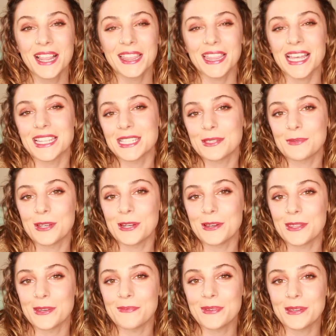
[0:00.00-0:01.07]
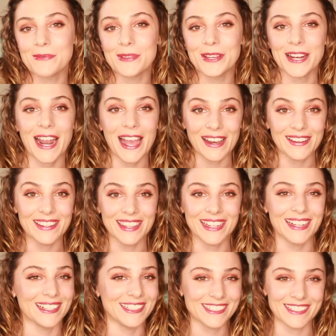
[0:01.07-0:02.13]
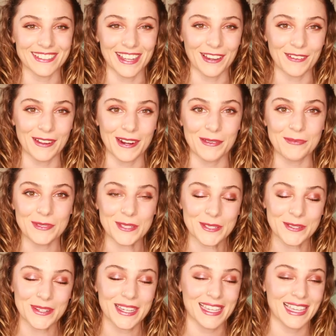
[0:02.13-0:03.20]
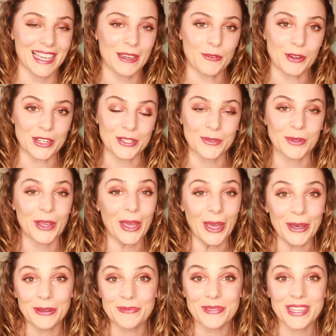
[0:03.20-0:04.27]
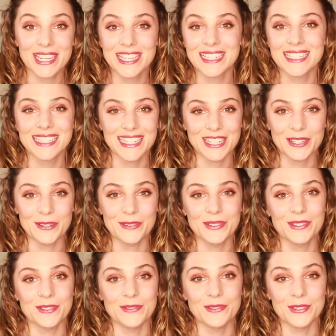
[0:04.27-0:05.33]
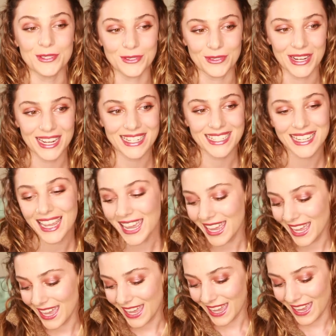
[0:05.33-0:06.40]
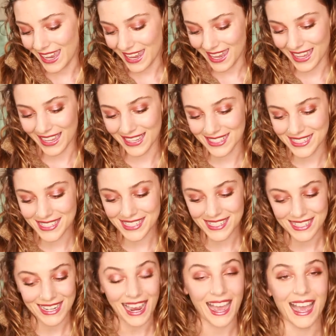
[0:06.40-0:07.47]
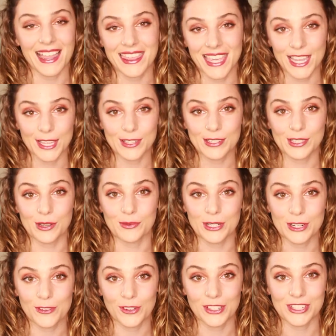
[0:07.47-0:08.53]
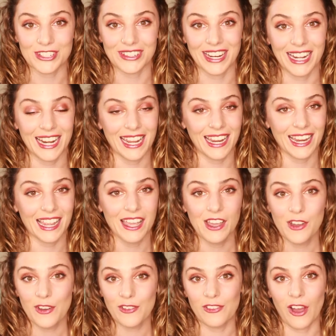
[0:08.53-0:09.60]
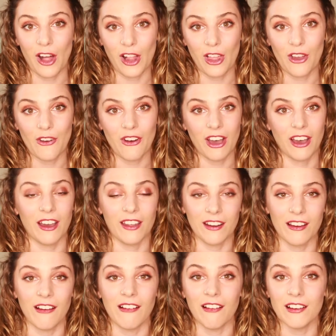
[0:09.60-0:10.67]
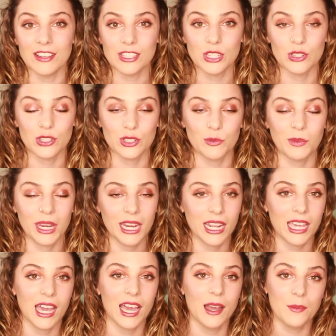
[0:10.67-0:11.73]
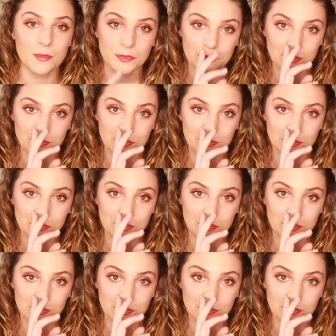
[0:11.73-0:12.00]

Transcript: lets me know that people are out there enjoying what I'm doing, which will help me continue to do it. And yeah, thank you so much for joining. Follow on all social media.